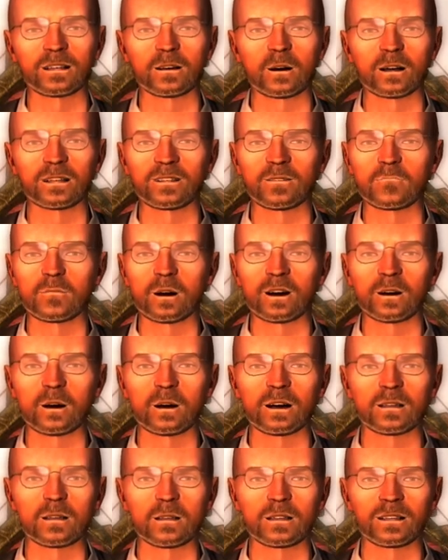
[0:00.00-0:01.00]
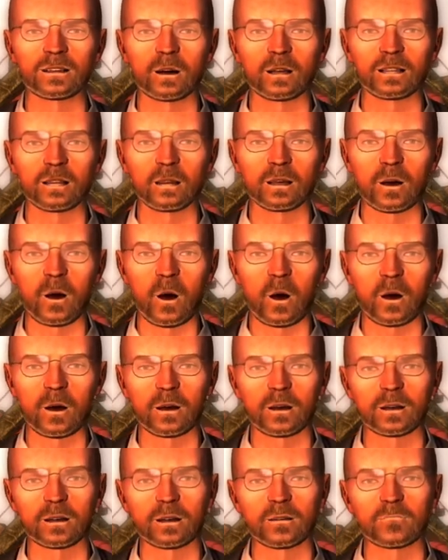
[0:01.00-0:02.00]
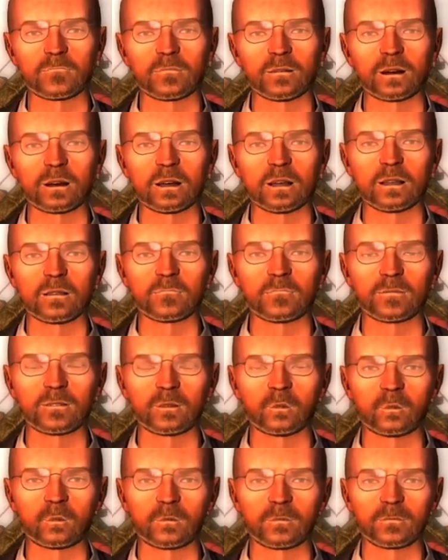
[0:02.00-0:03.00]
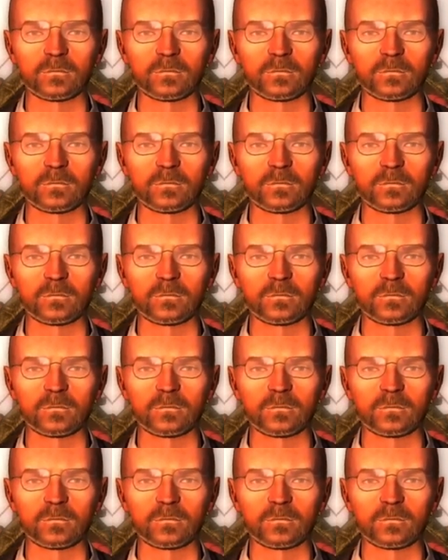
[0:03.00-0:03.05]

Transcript: and chemical assistance. Now, how may I help you?